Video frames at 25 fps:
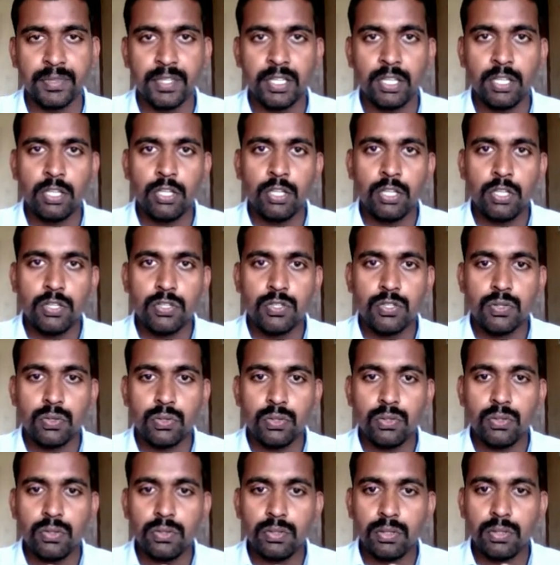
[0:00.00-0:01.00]

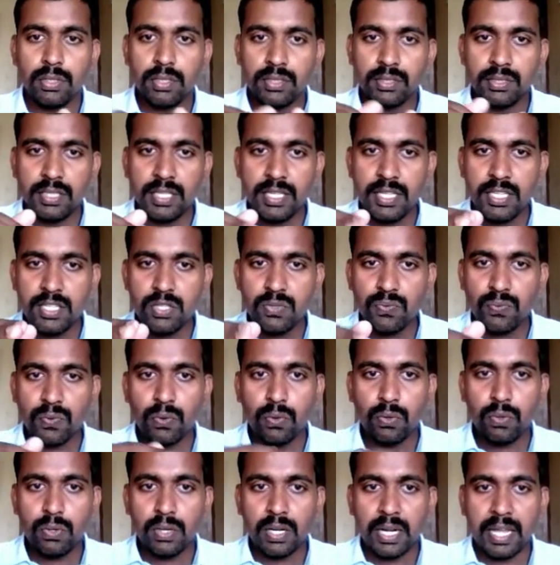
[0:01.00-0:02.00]
So these four
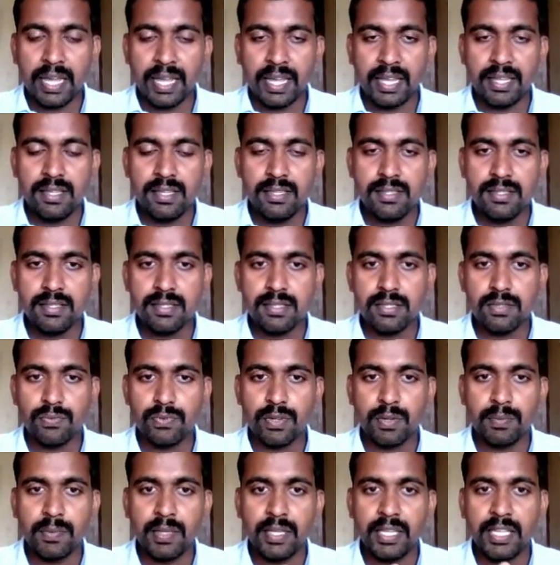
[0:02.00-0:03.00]
lines from
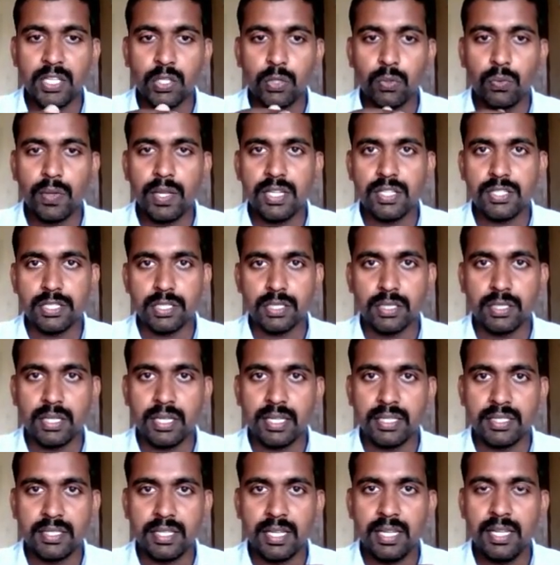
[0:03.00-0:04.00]
the equator at
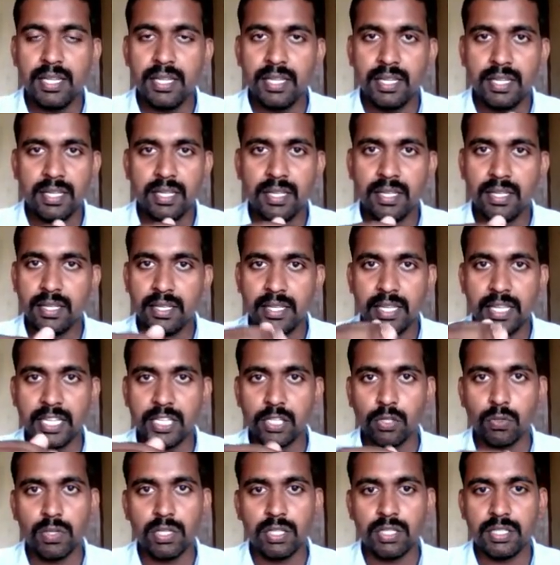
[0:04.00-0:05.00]
an
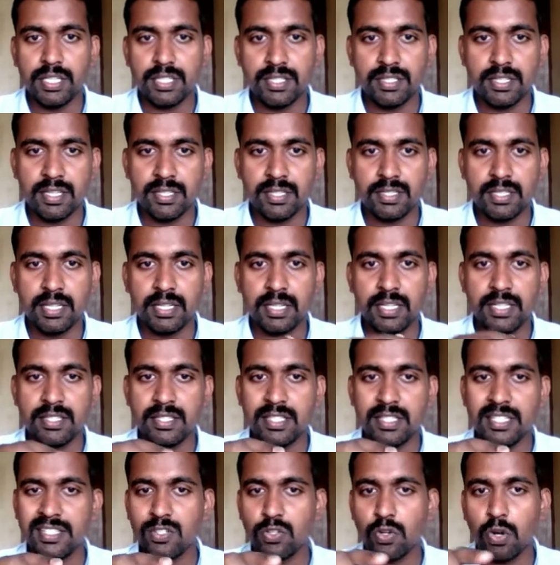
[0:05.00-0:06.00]
equal distance, that is this
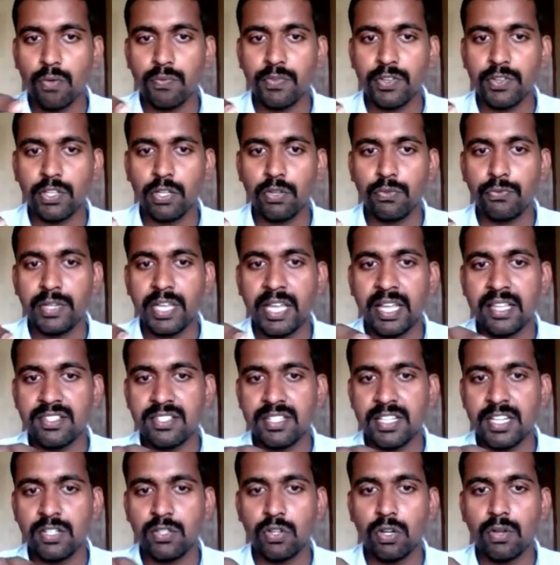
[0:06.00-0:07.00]
Tropic of Cancer
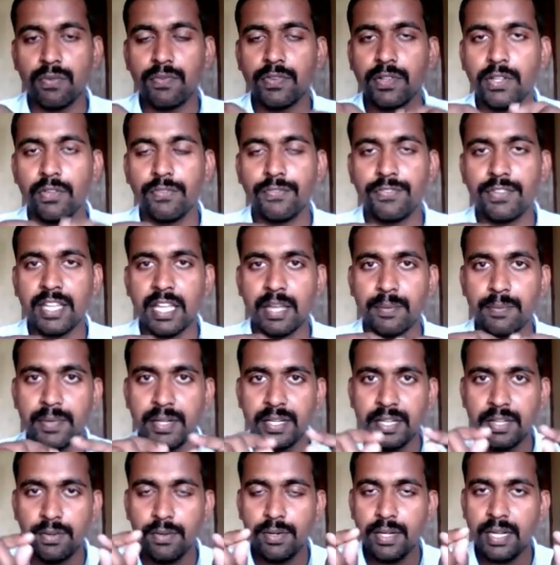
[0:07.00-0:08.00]
and Tropic of
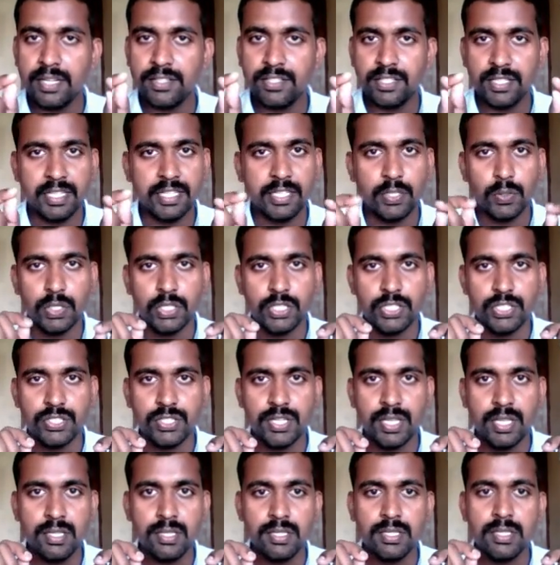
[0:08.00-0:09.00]
Capricorn at equal
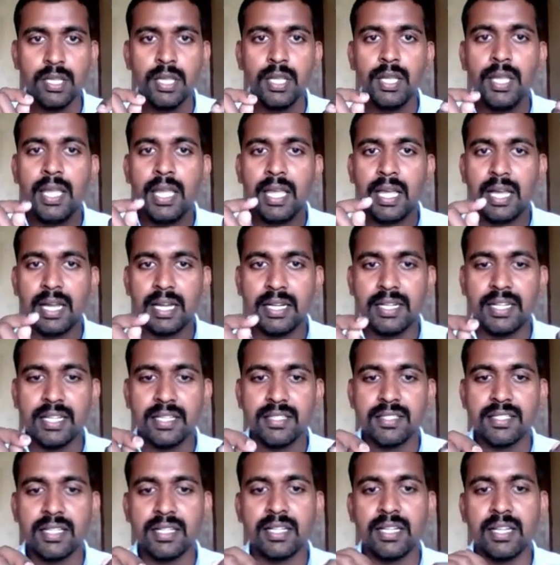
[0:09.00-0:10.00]
distance, Arctic
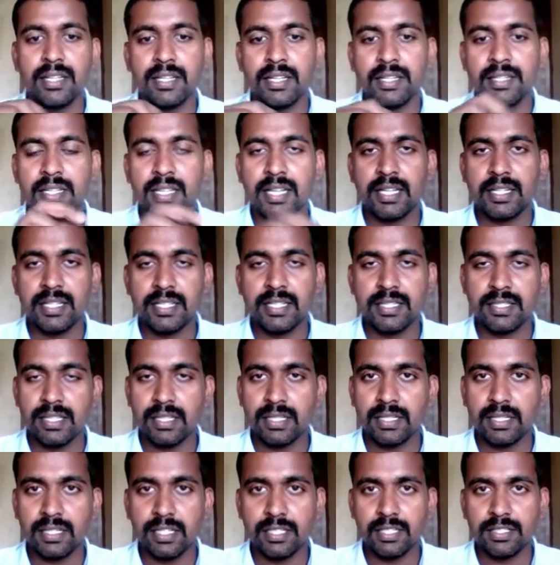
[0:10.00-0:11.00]
Circle and Antarctic
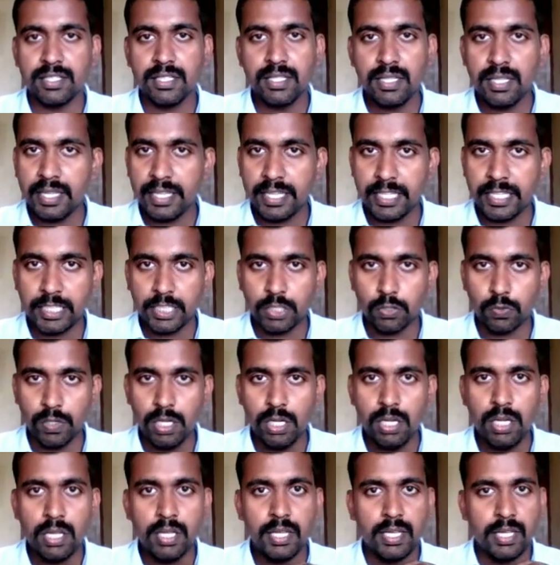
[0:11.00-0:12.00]
Circle at an equal
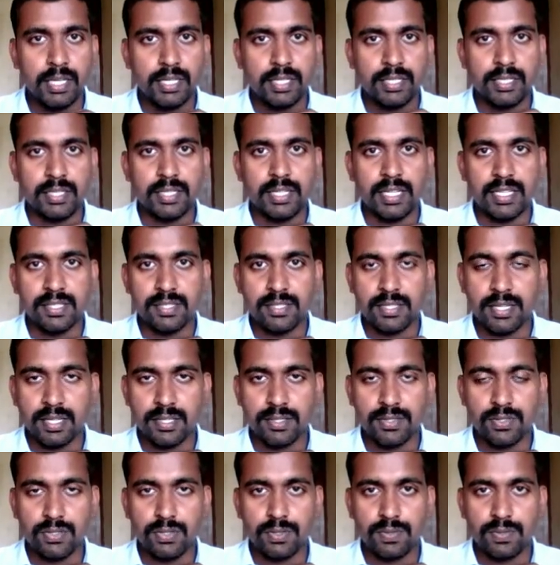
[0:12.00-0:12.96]
distance.